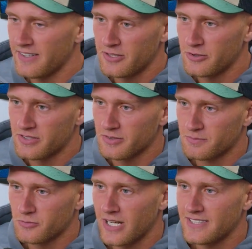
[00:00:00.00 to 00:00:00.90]
They do
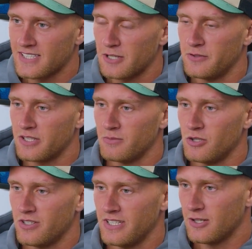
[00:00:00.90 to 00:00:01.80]
some great stuff in the
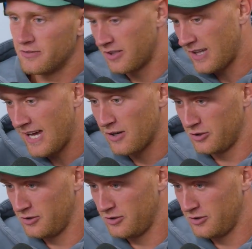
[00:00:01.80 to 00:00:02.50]
community. I've got the hat on.